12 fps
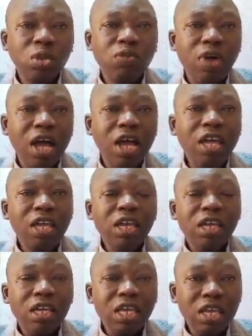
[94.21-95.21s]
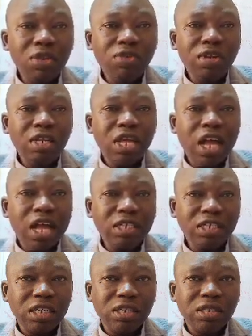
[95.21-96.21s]
over given
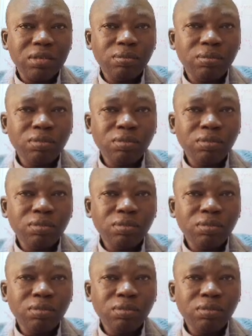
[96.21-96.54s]
assets,